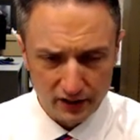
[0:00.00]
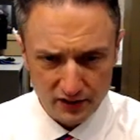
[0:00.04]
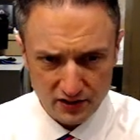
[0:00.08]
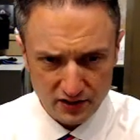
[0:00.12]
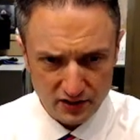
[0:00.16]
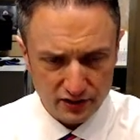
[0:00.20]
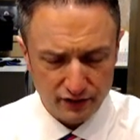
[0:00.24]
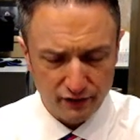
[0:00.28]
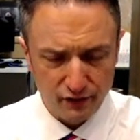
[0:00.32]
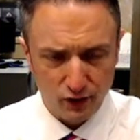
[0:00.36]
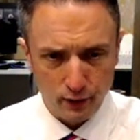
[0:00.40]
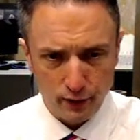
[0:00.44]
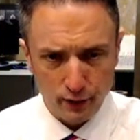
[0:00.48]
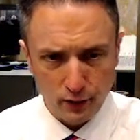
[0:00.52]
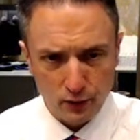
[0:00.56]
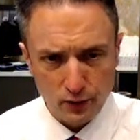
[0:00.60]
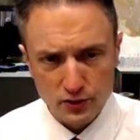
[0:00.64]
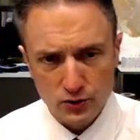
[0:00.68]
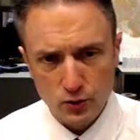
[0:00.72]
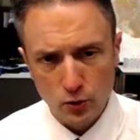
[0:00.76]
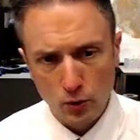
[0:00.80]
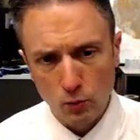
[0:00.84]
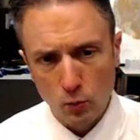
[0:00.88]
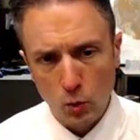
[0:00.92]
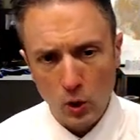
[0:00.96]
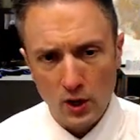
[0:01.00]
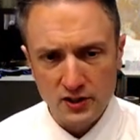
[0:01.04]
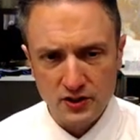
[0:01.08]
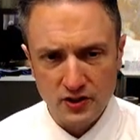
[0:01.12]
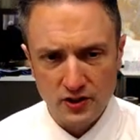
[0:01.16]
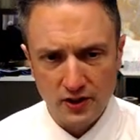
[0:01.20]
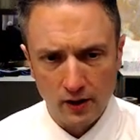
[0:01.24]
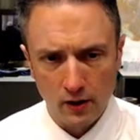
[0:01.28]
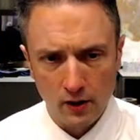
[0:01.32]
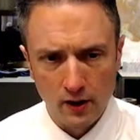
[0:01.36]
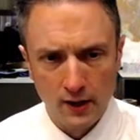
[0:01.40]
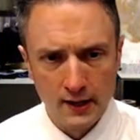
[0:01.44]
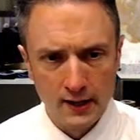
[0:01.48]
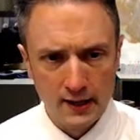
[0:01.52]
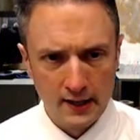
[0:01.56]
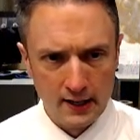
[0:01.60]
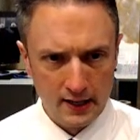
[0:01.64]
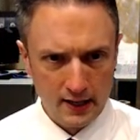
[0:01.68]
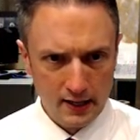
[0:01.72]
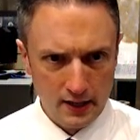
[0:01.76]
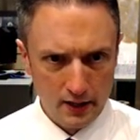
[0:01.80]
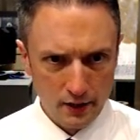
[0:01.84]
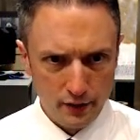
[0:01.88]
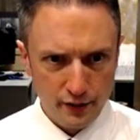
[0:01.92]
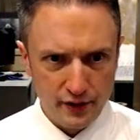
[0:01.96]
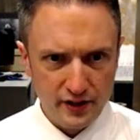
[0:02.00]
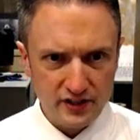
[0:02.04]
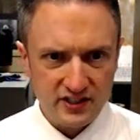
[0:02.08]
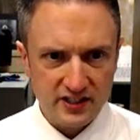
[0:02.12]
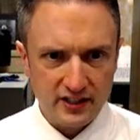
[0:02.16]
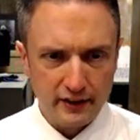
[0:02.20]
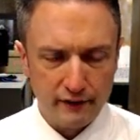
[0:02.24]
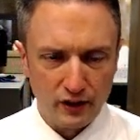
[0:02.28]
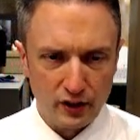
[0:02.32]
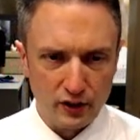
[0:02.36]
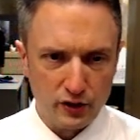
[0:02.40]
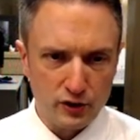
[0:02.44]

It's a severe thunderstorm watch there this evening.